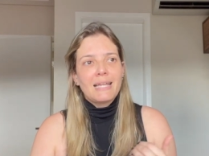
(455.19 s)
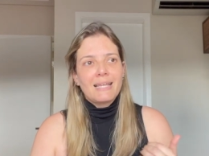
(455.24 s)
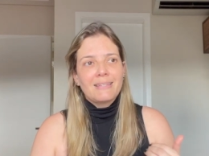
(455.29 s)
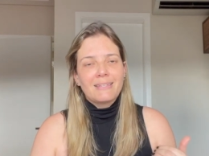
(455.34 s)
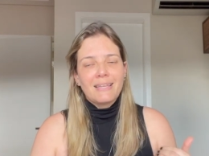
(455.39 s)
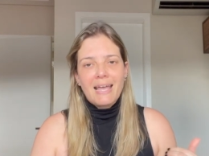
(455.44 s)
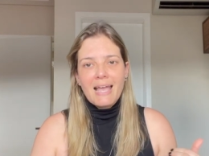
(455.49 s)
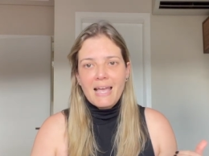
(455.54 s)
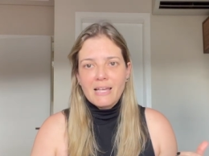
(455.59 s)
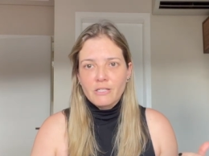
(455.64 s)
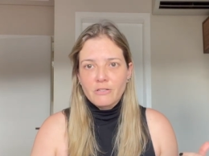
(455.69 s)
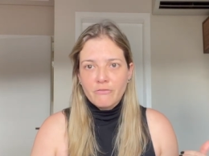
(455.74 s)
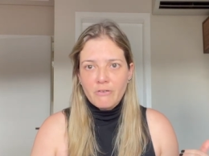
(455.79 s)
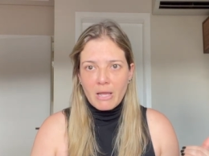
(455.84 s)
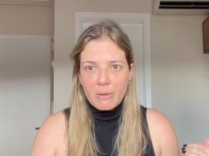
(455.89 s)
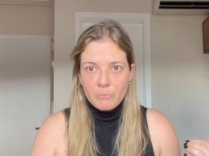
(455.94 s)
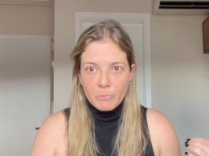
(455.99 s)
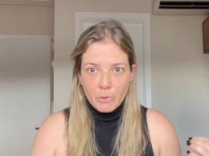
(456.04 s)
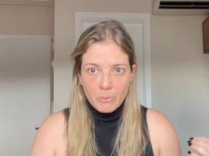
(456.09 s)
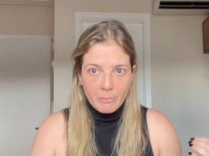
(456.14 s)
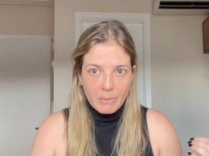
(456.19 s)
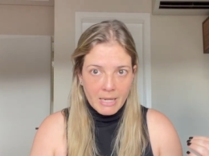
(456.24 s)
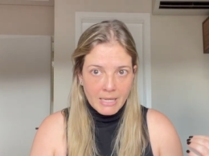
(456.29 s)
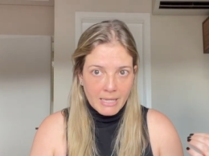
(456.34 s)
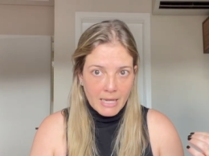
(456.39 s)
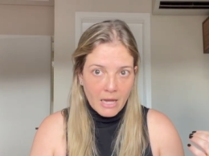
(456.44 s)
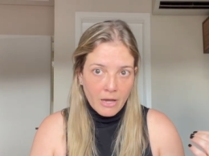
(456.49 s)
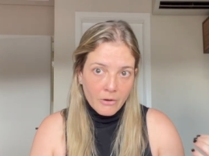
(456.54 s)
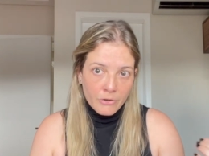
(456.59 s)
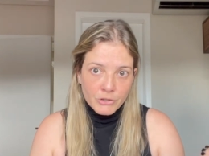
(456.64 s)
that has
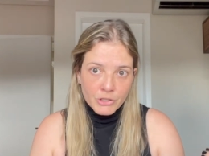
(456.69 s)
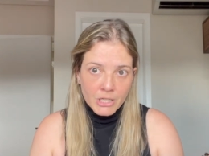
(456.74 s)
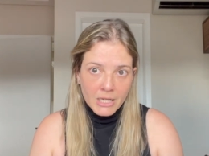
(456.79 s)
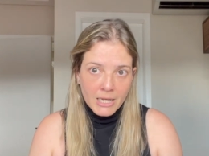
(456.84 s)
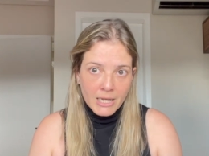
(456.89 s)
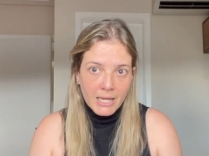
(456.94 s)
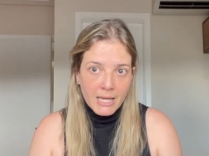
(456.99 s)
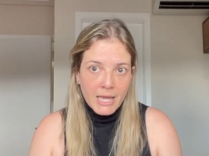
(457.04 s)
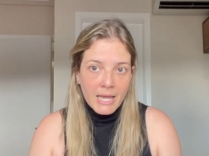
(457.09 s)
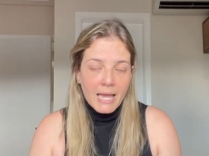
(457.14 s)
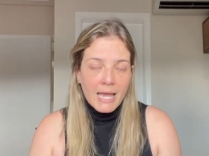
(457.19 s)
fibromyalgia